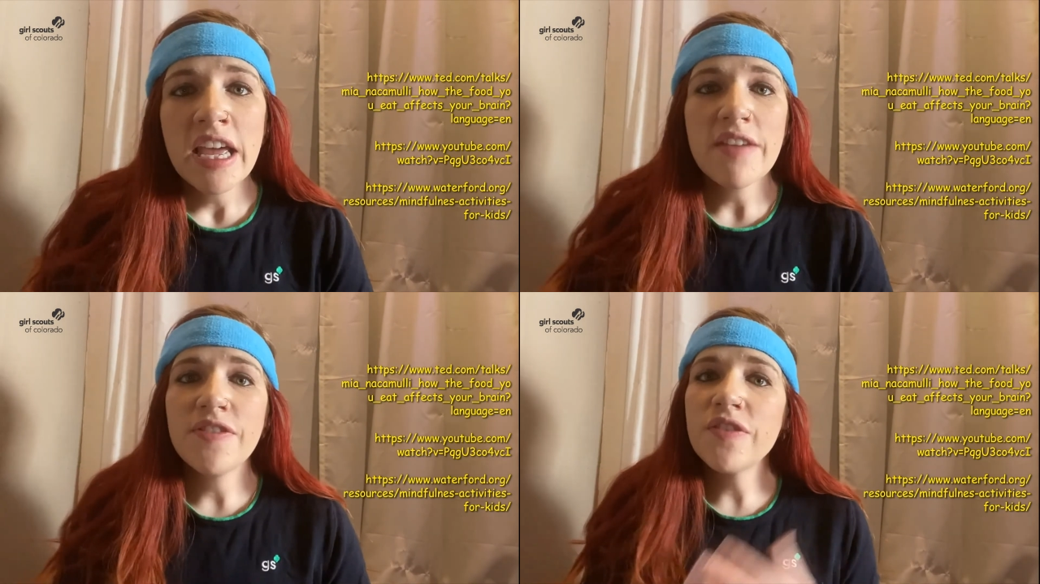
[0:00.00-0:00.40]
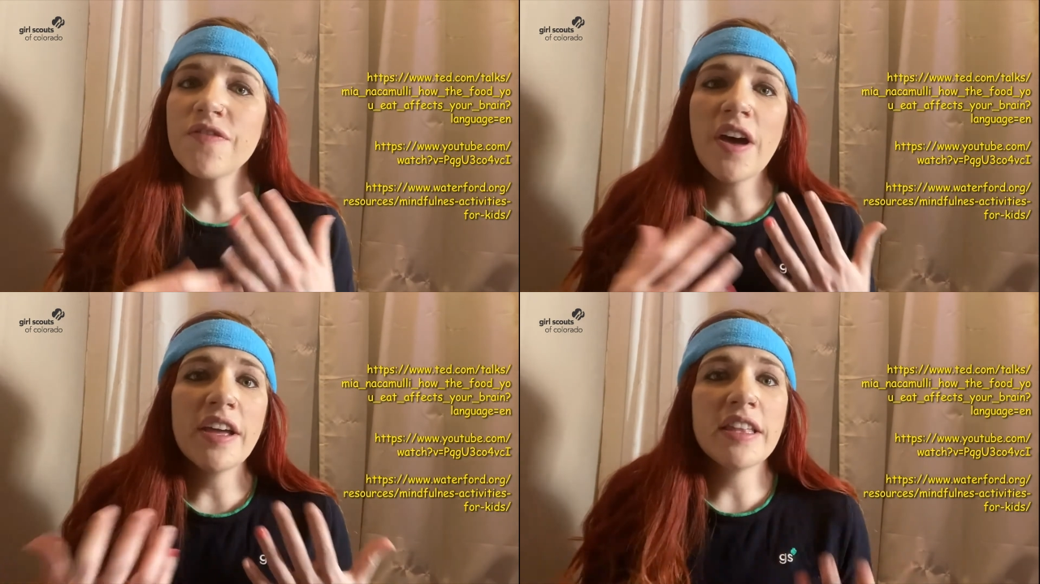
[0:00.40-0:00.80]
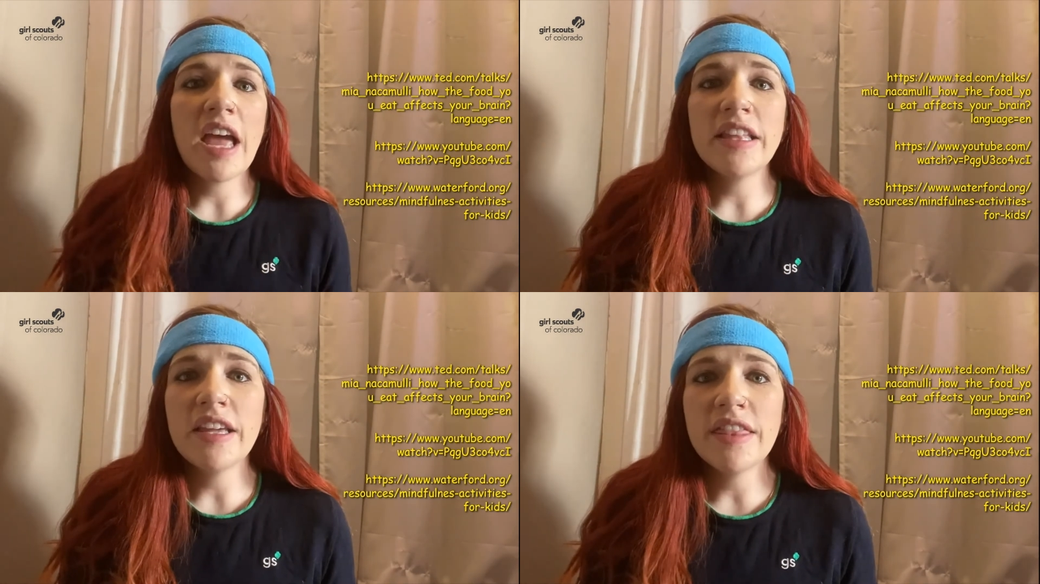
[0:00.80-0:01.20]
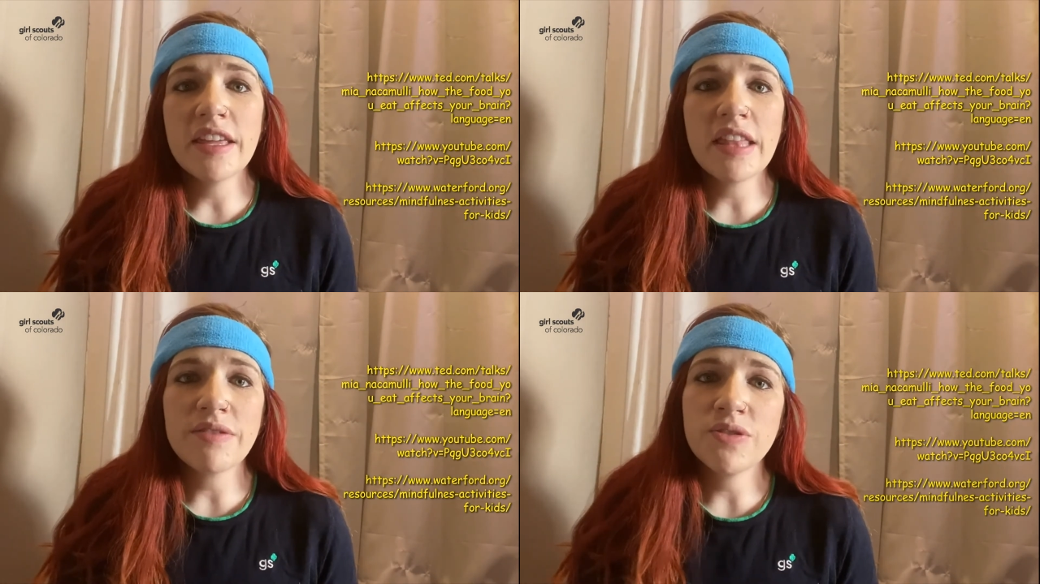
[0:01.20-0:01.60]
If you find
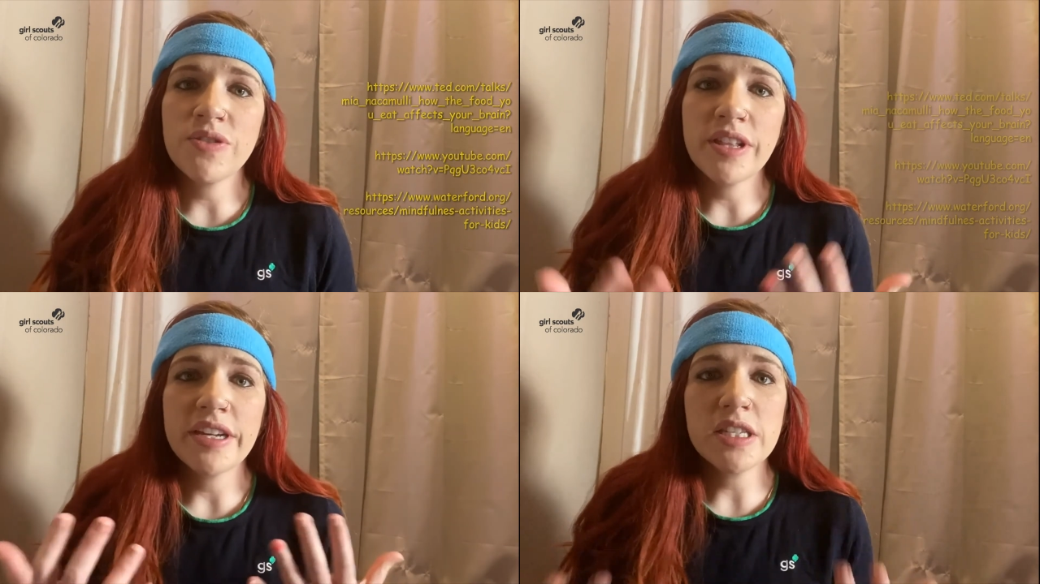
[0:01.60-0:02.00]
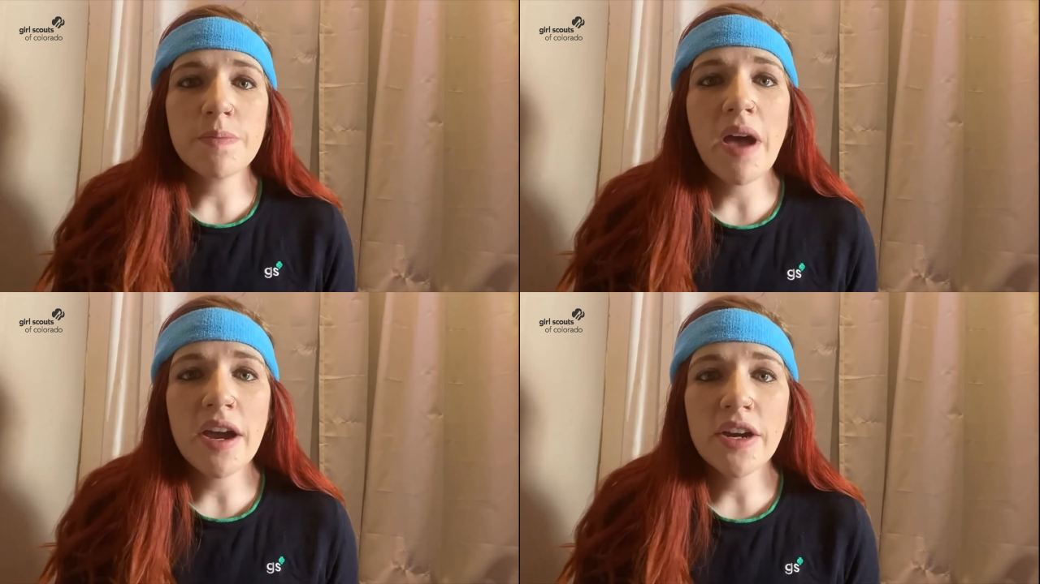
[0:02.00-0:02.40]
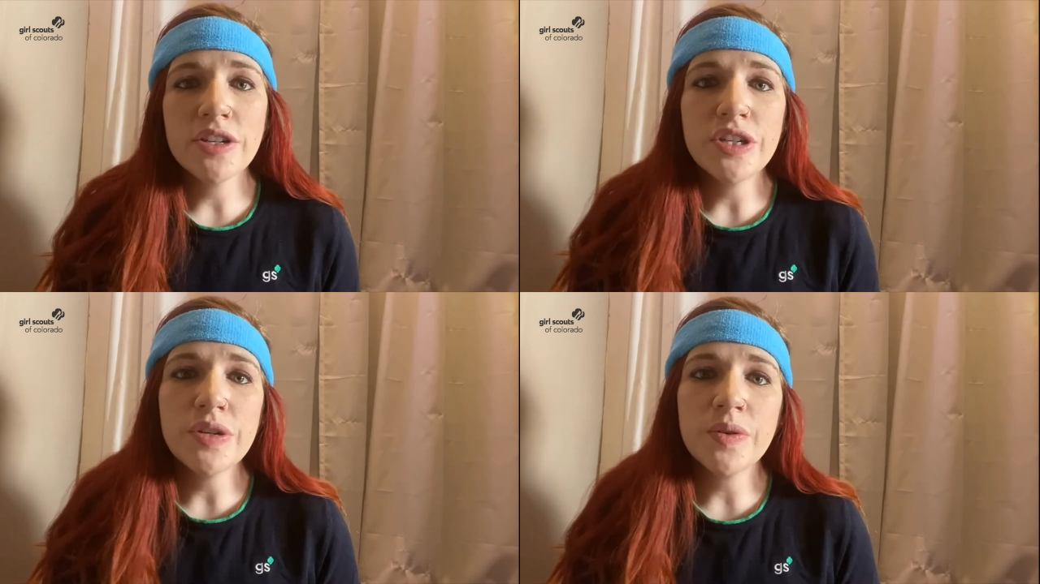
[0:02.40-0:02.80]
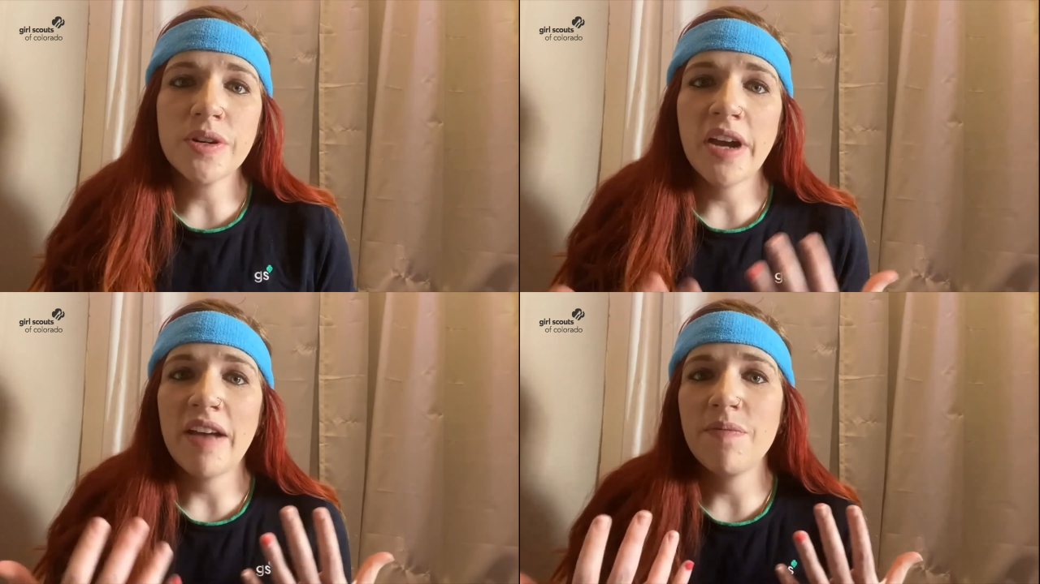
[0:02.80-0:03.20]
anything that's really inspired you
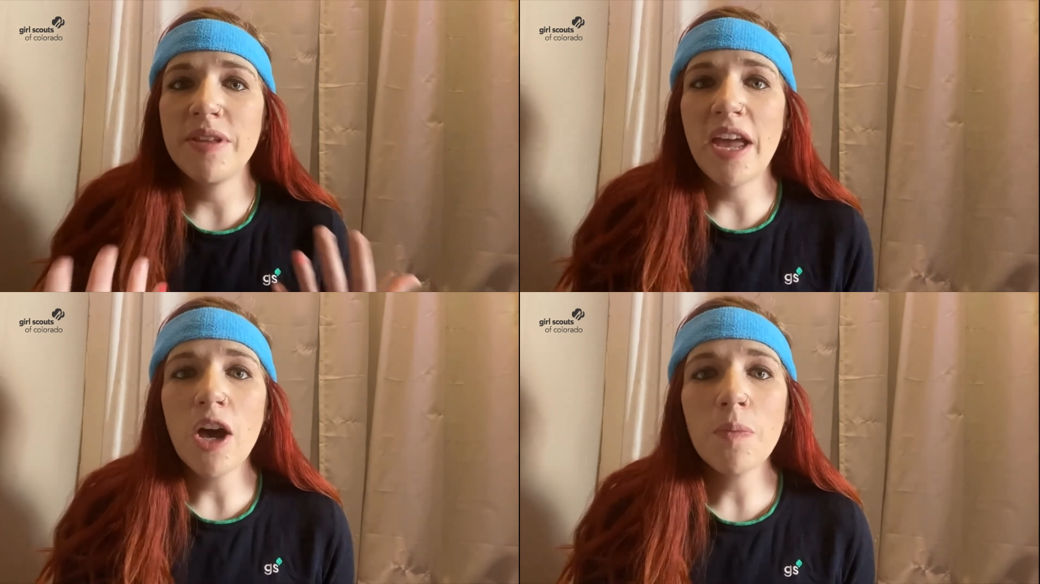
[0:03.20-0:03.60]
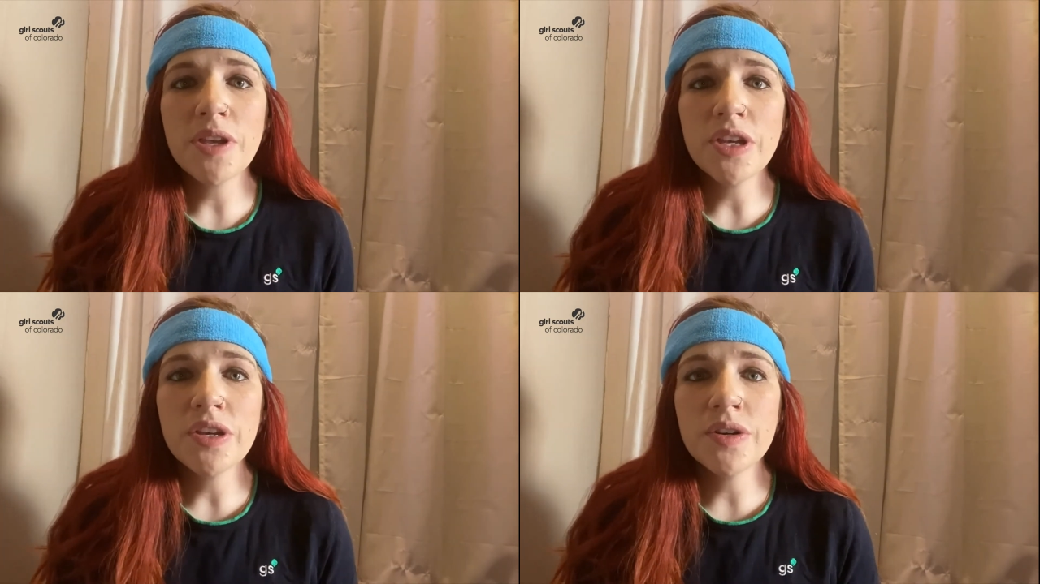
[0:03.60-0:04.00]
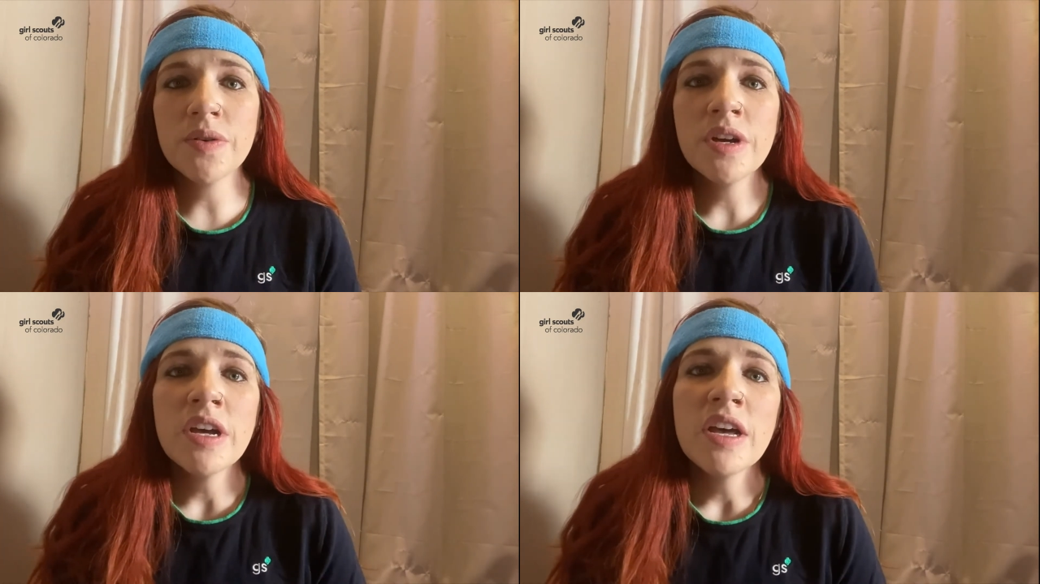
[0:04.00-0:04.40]
or have been helping you,